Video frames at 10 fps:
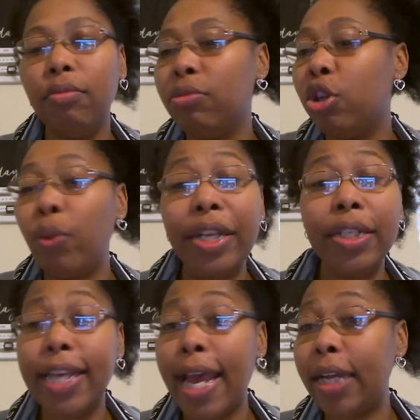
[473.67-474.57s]
the
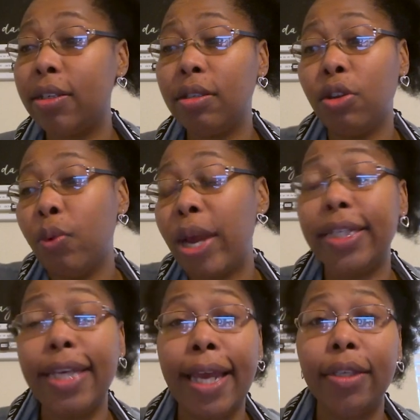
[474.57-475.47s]
written text, the
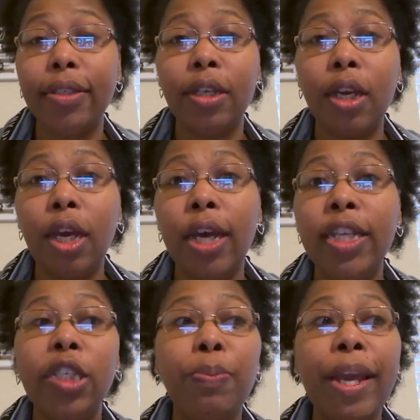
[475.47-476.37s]
read text,
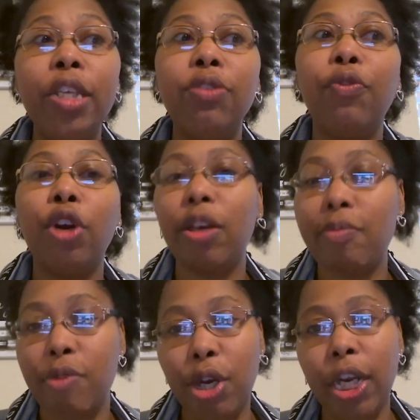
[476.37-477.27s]
a space for
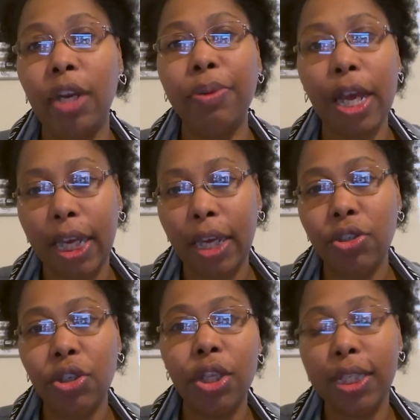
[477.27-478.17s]
community to plug
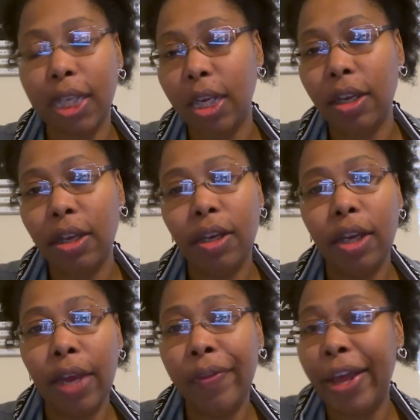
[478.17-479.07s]
into the city?
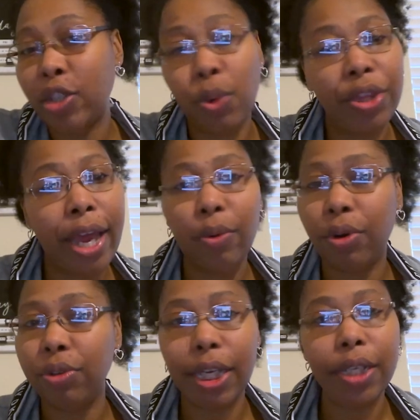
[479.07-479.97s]
And that's what that role